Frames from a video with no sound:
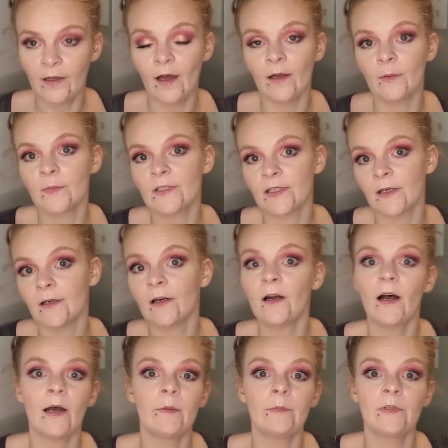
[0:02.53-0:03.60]
I am Sarah,
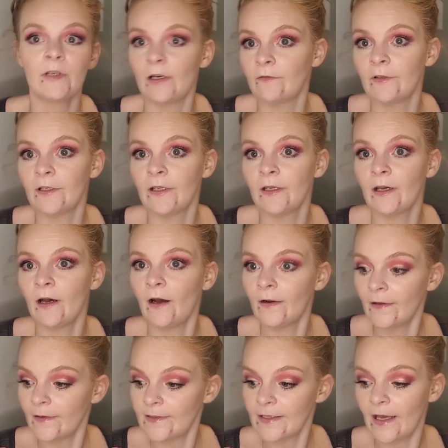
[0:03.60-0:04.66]
I am your everyday addict,